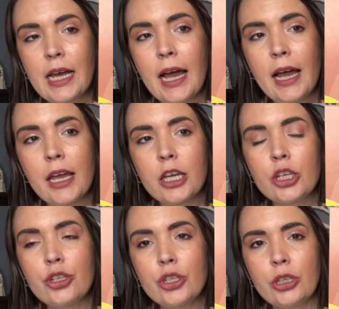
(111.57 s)
I
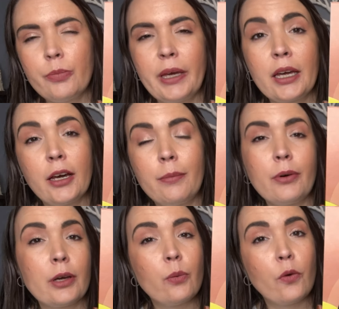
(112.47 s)
usually pick up
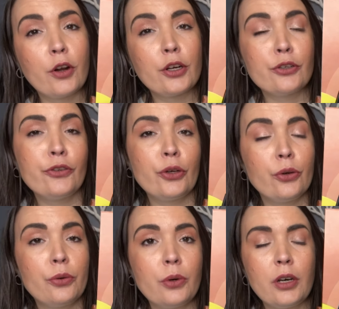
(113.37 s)
like one or
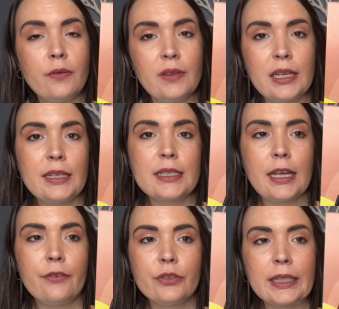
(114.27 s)
two of these
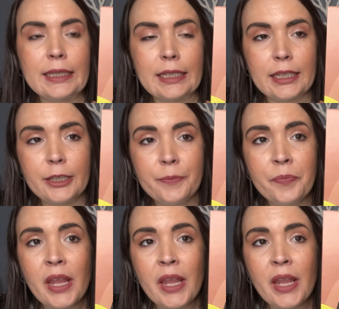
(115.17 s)
every year.